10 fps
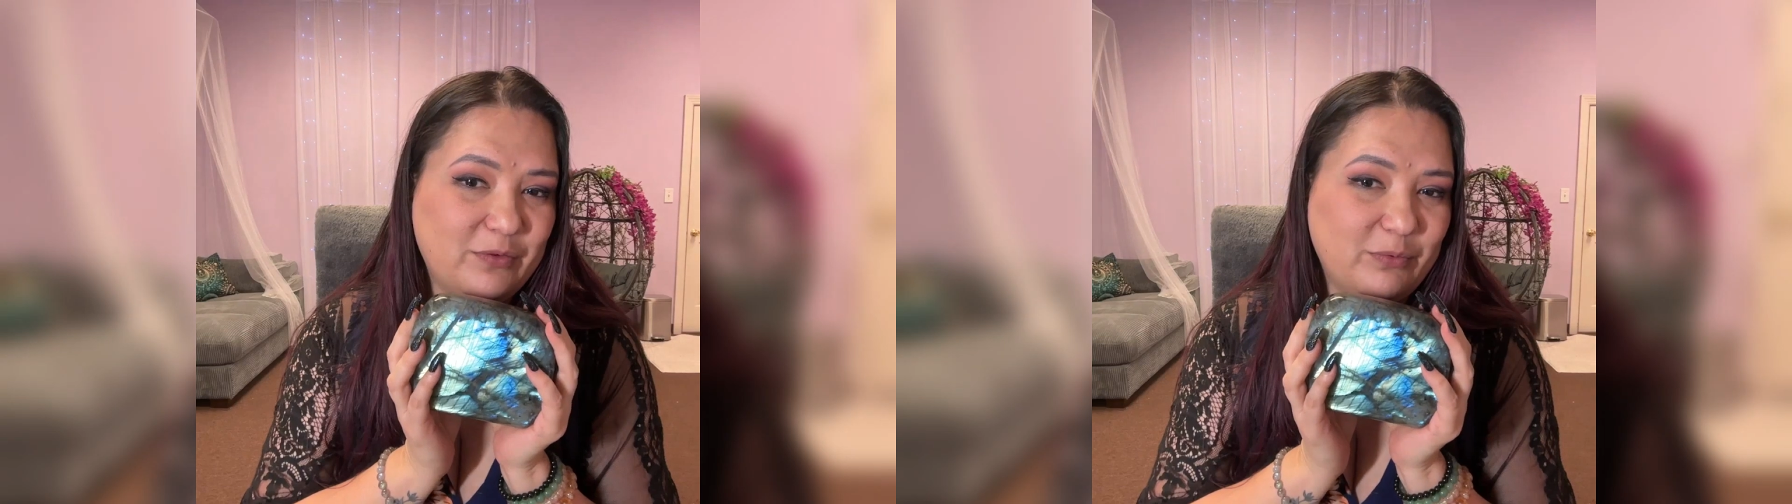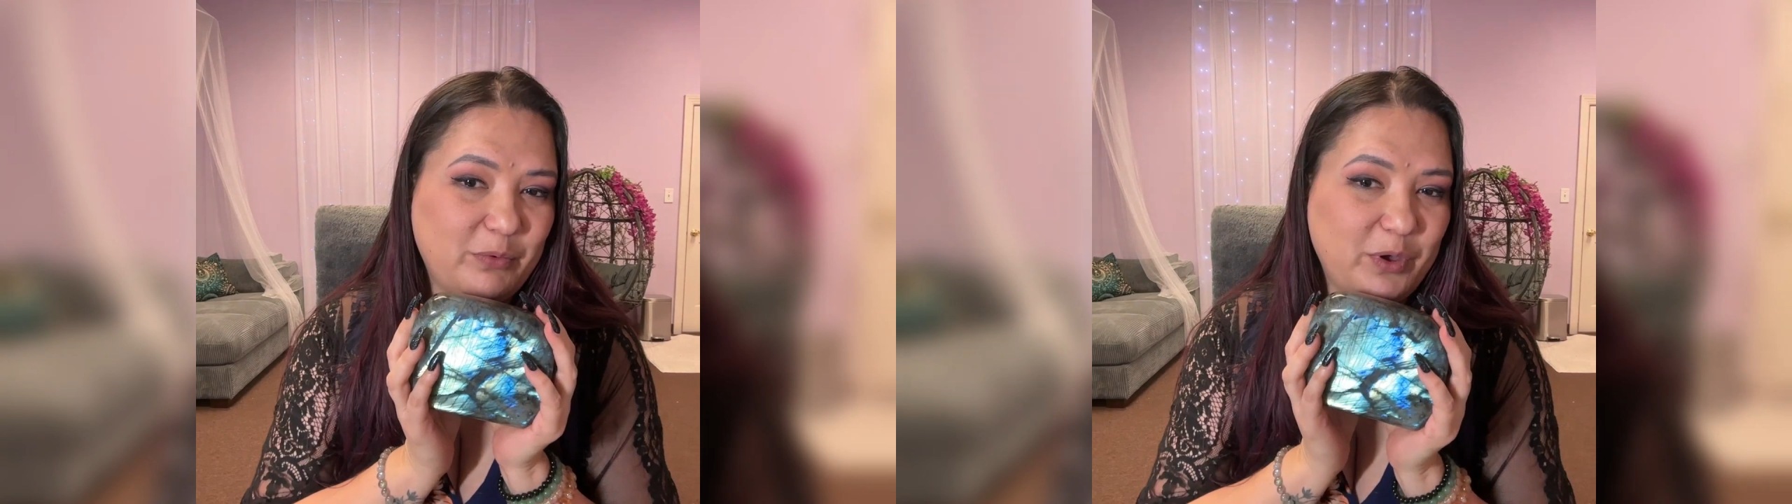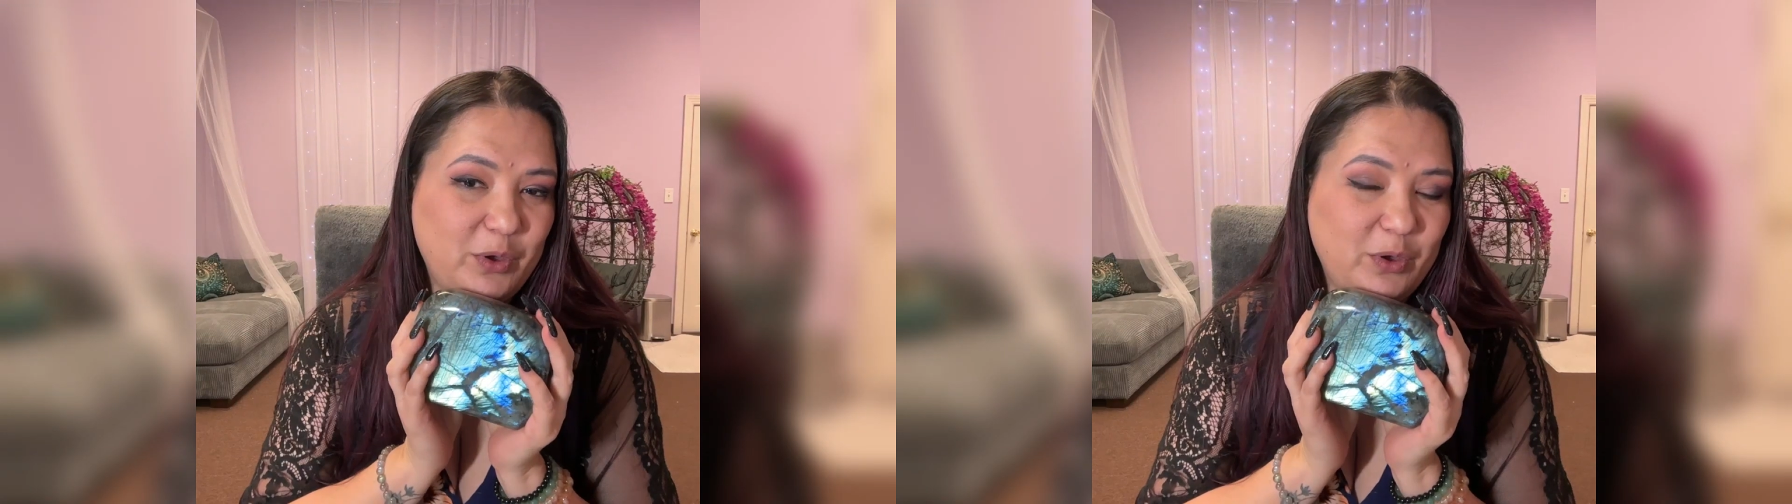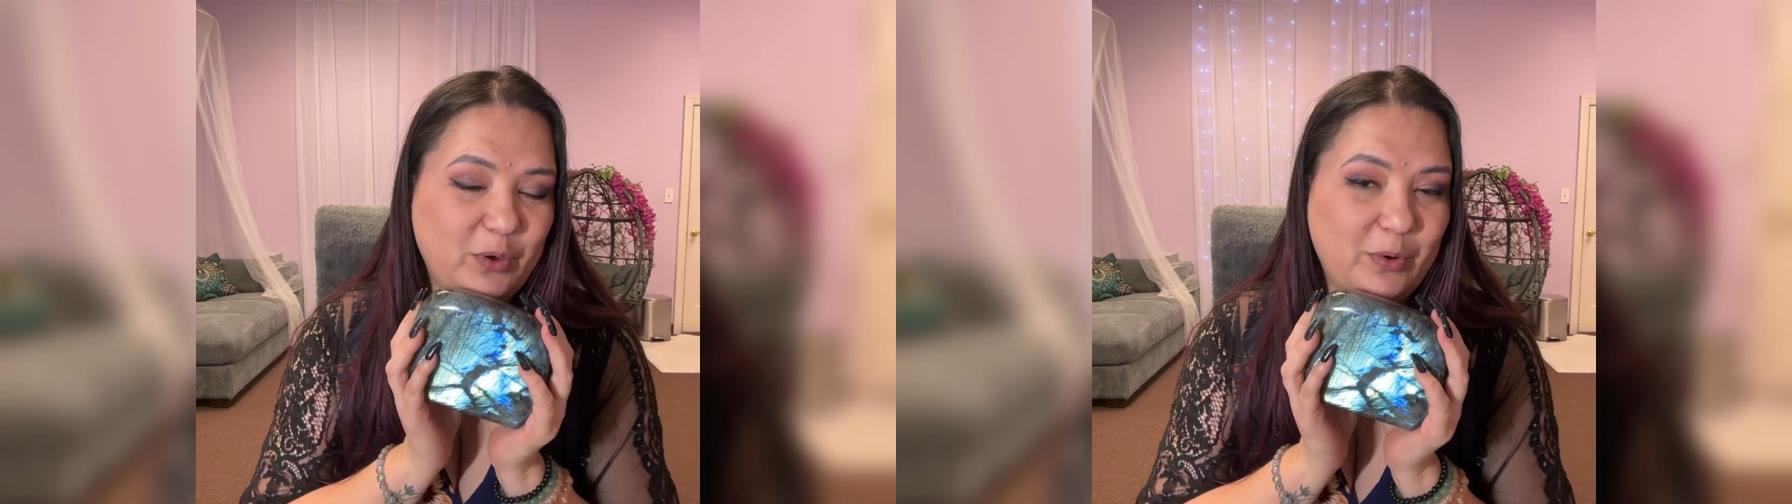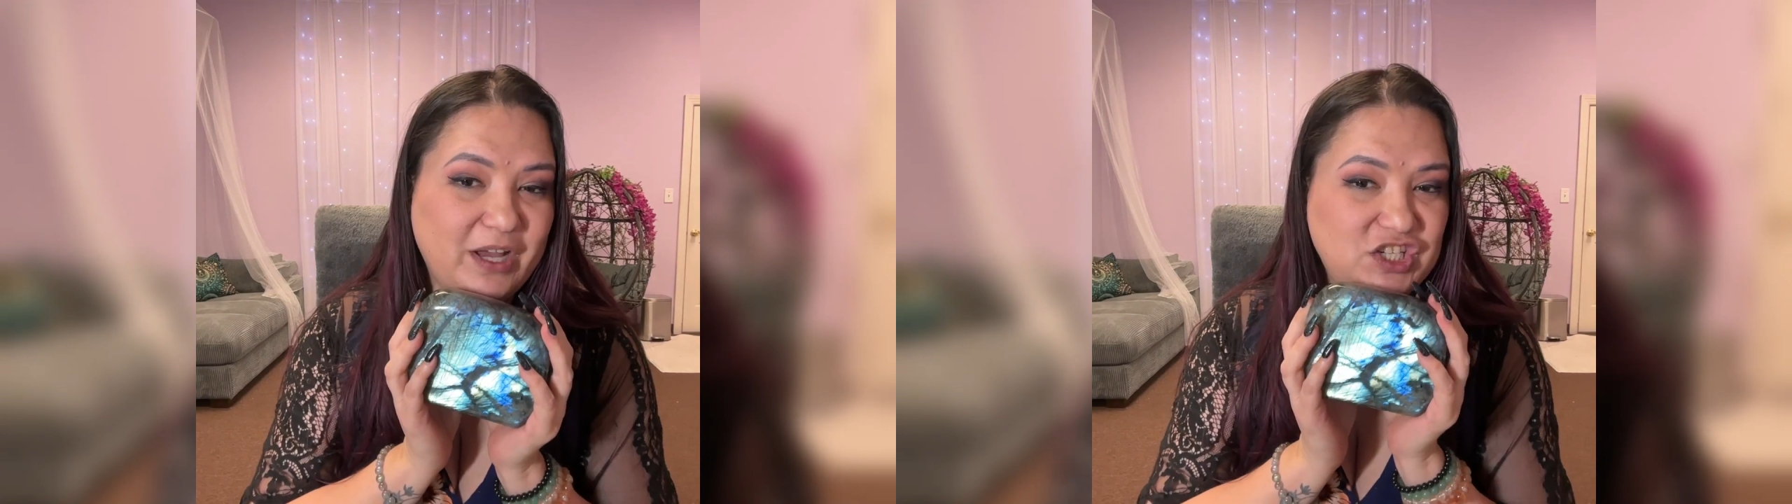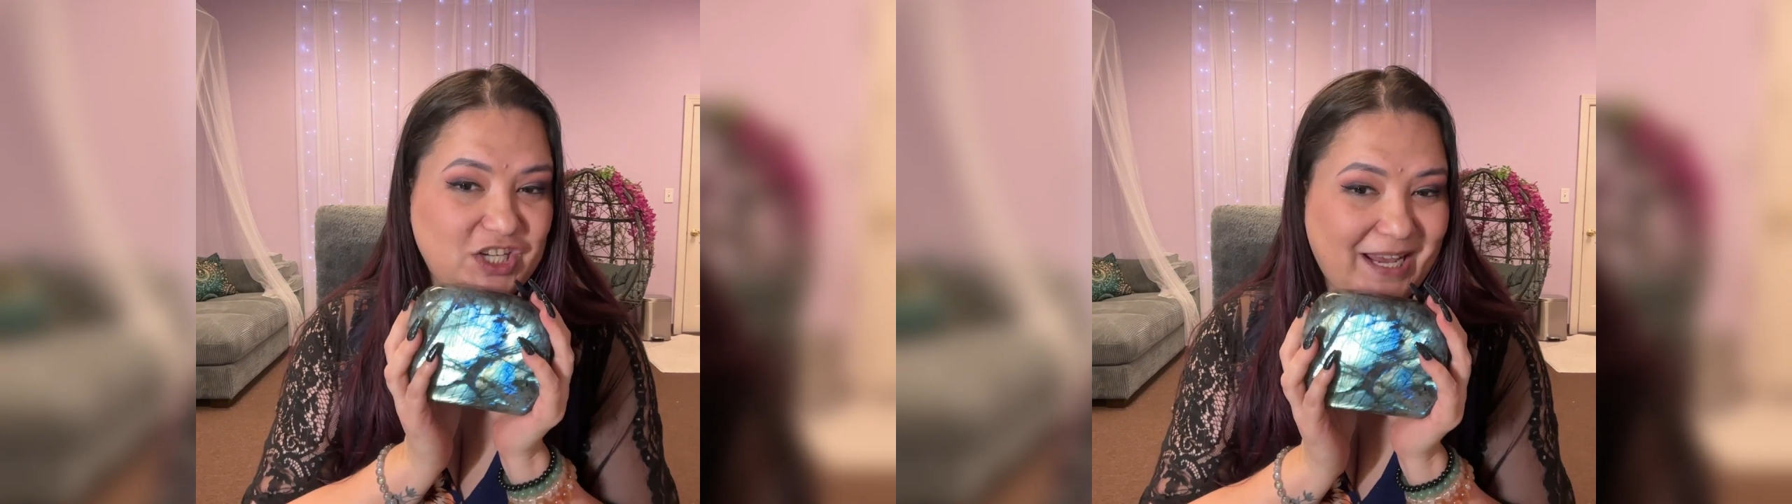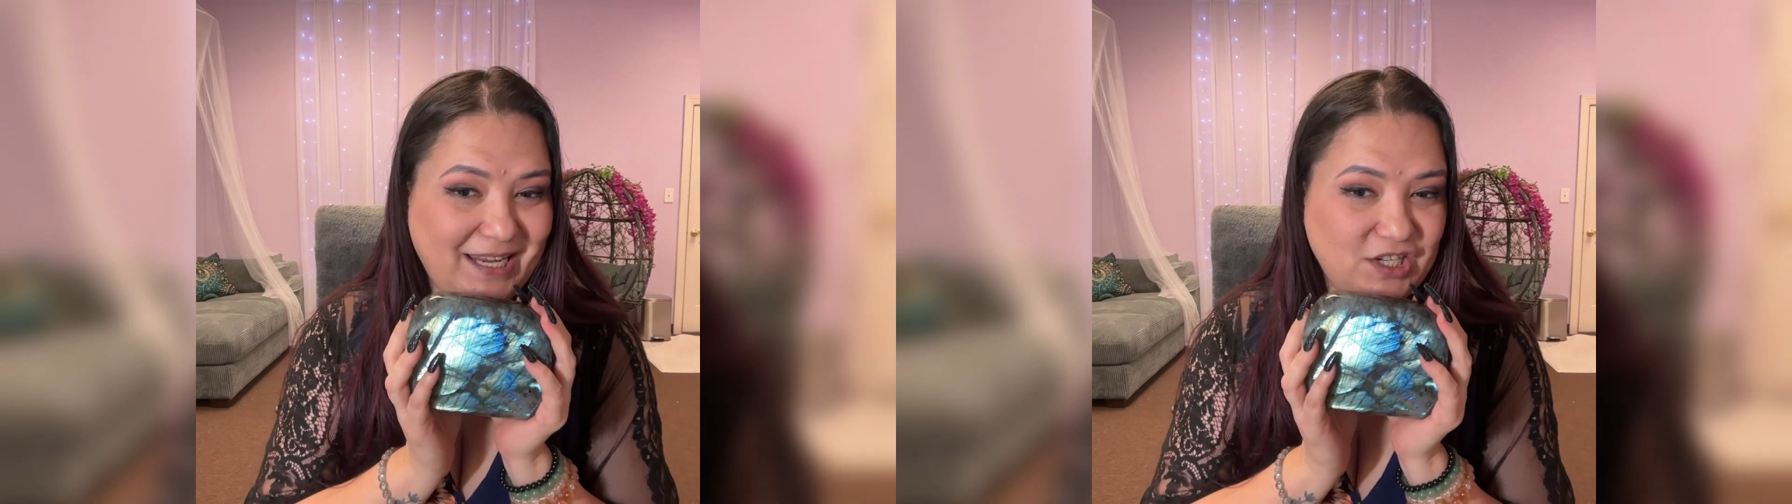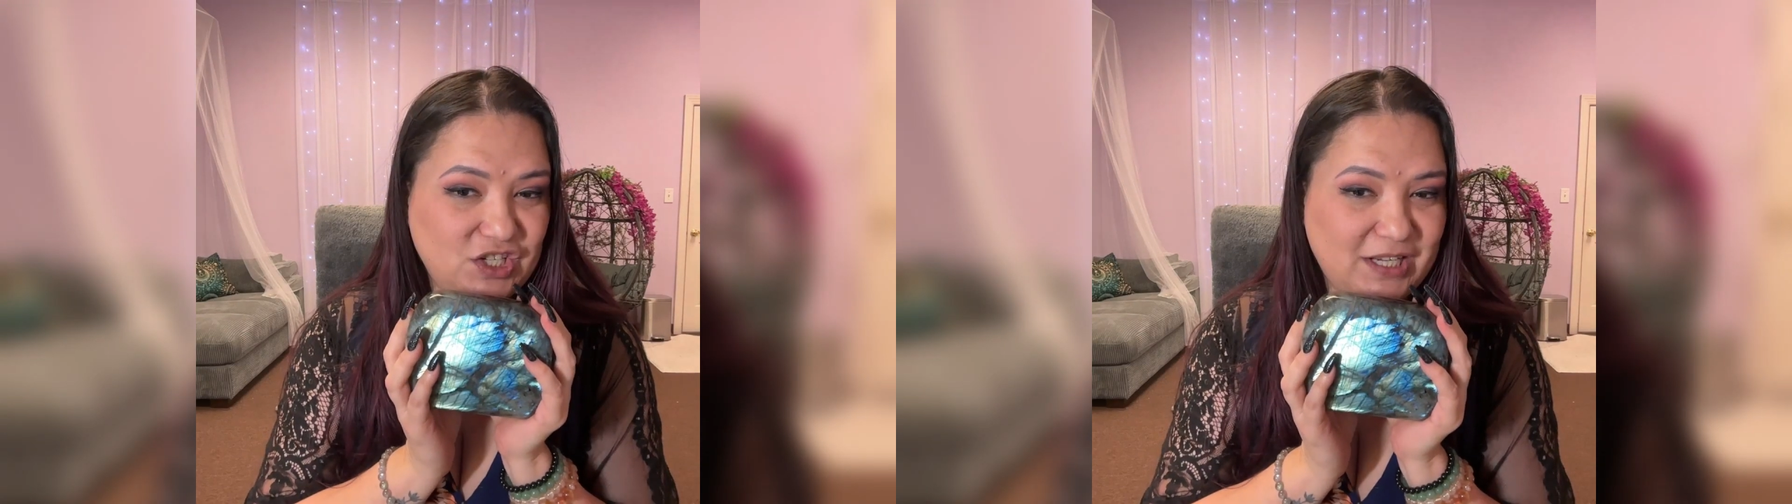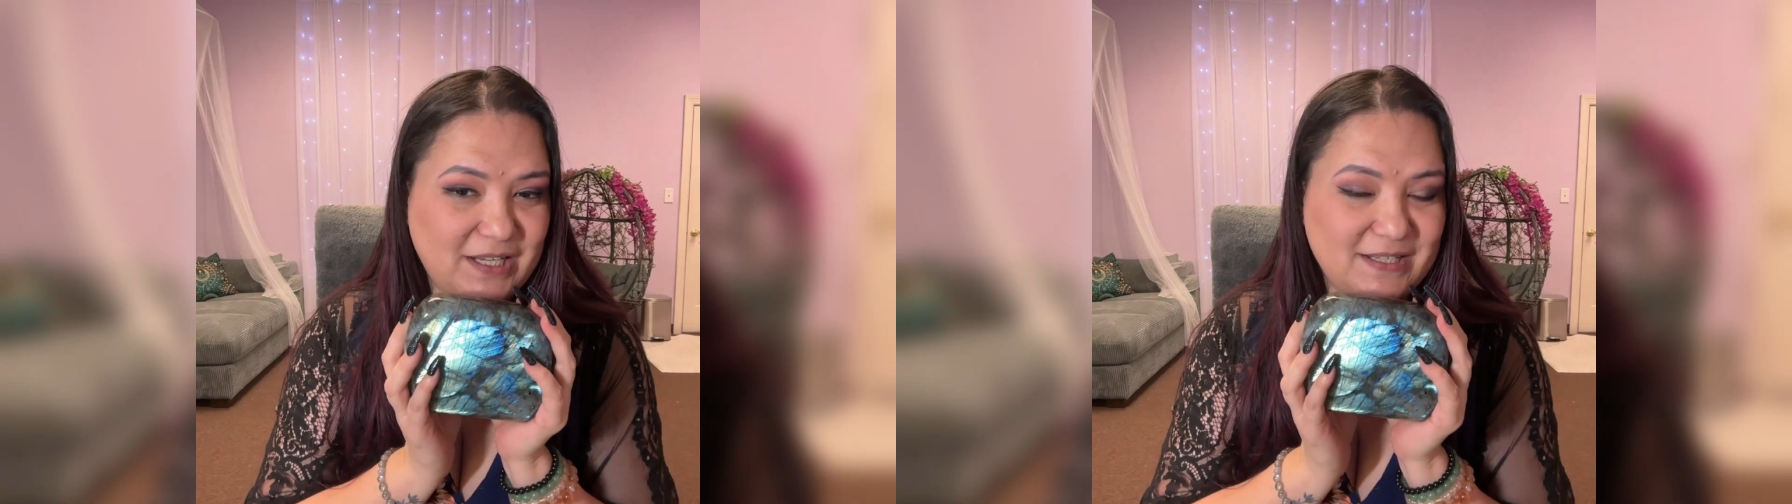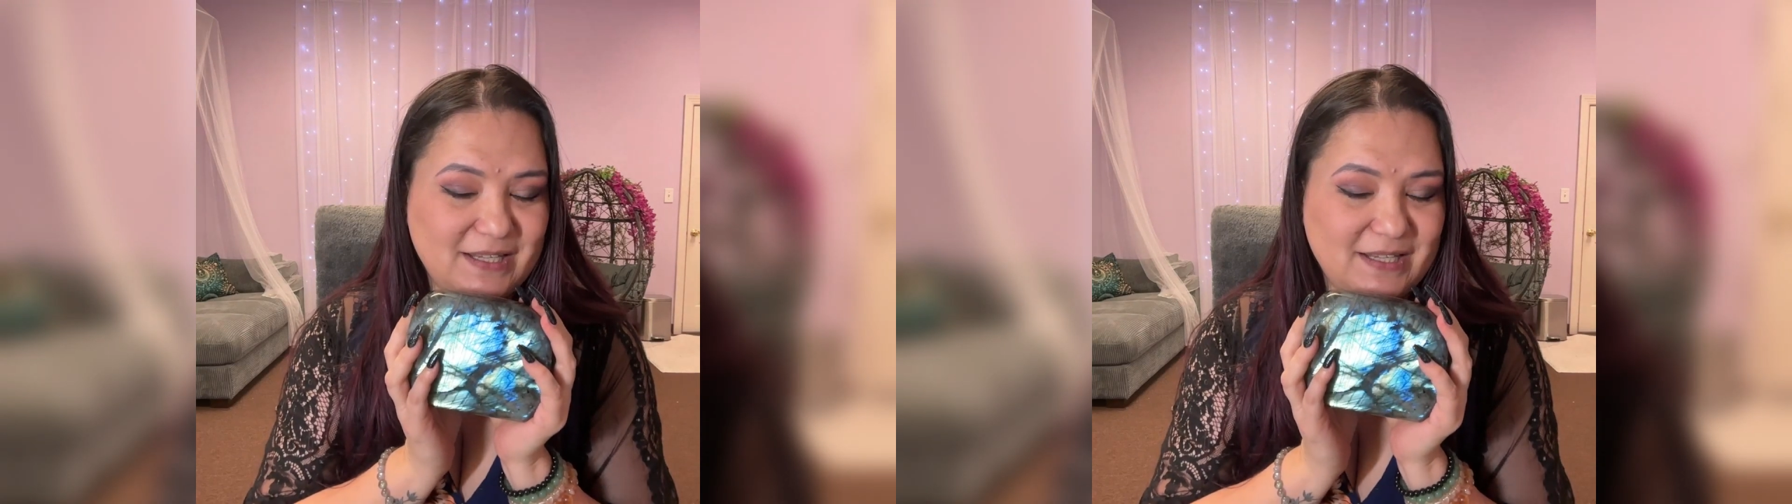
through changes,